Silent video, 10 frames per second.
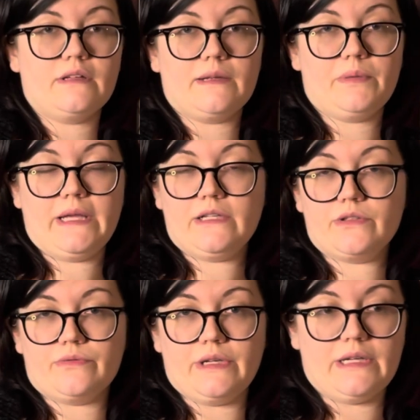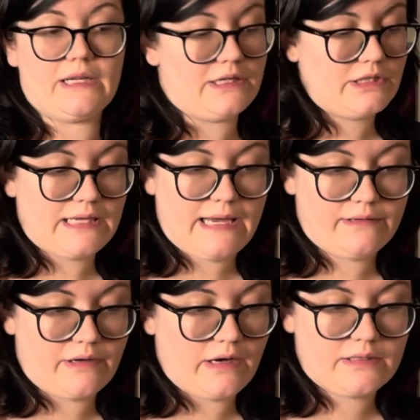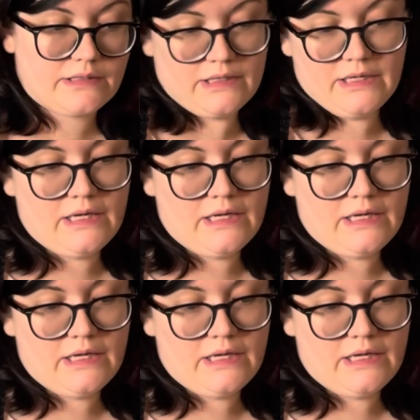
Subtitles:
I plan to read it. I just had not